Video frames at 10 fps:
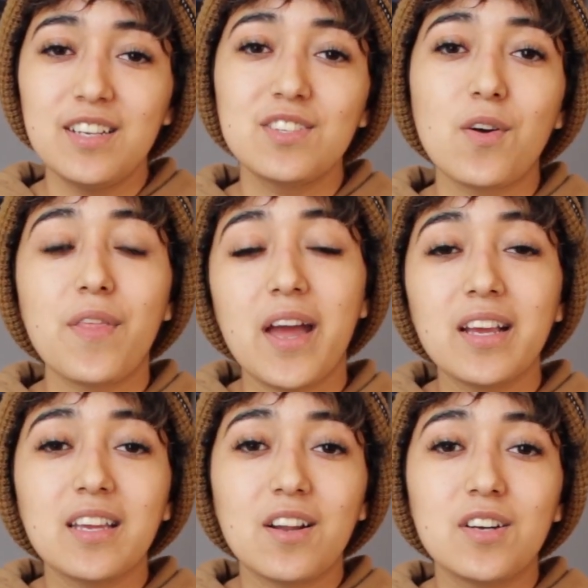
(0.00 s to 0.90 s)
So
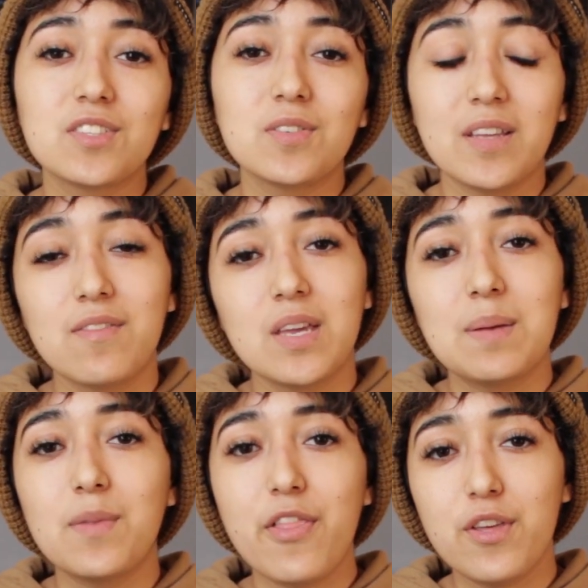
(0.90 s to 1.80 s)
that can also give
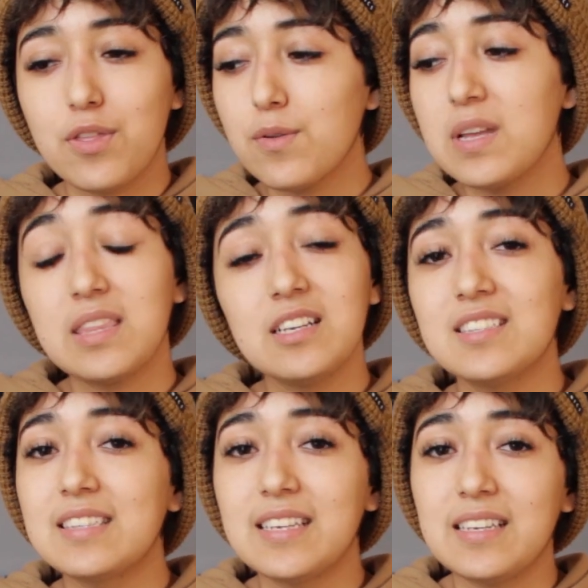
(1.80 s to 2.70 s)
them the 3 things
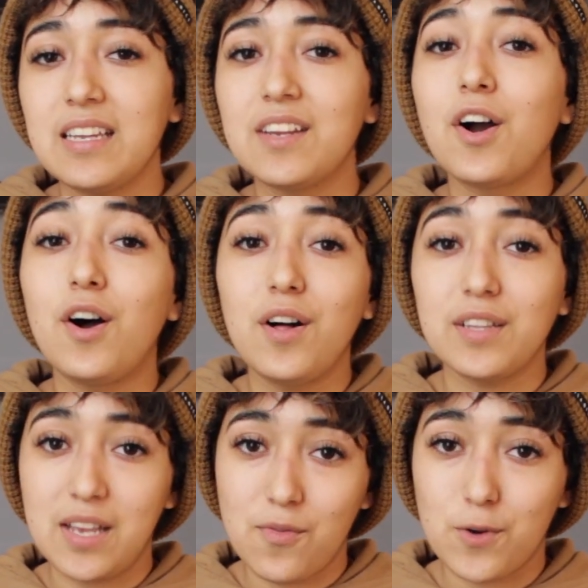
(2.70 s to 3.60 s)
that they need all
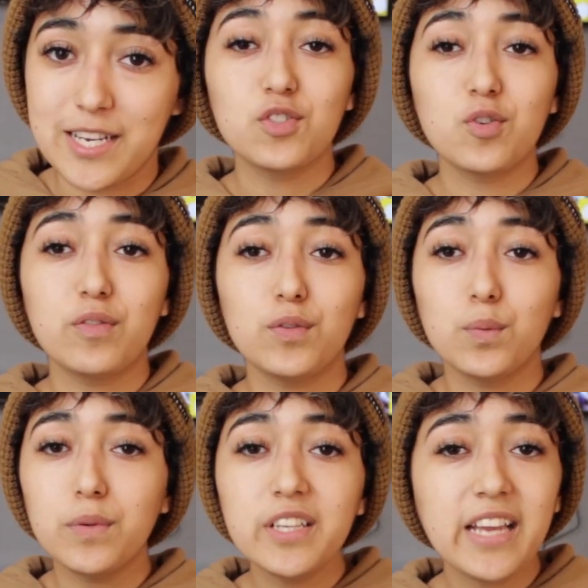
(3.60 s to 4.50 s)
in one. So if you
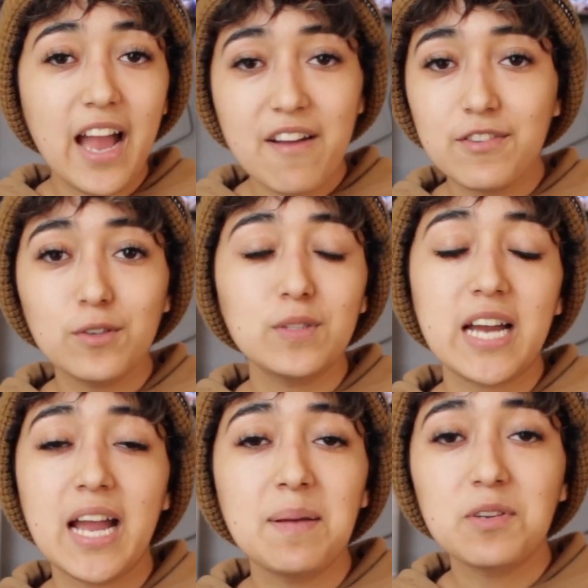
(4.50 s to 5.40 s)
really have no
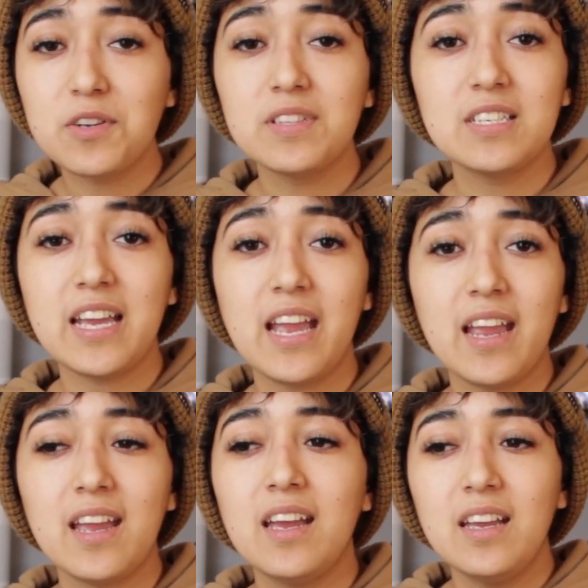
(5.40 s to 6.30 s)
time during the day,